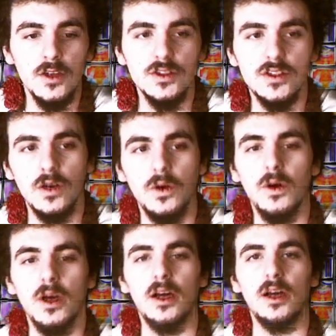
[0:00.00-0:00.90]

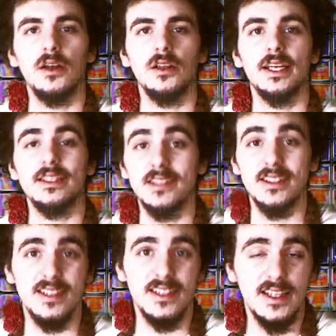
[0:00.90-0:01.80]
So let's
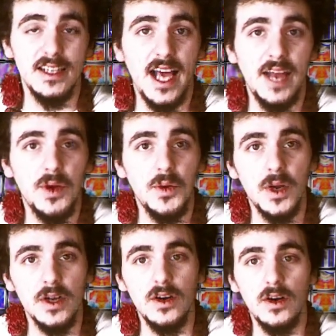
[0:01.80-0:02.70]
listen to the
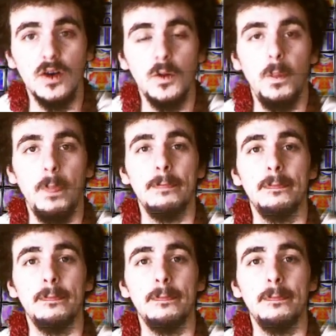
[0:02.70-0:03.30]
911 call,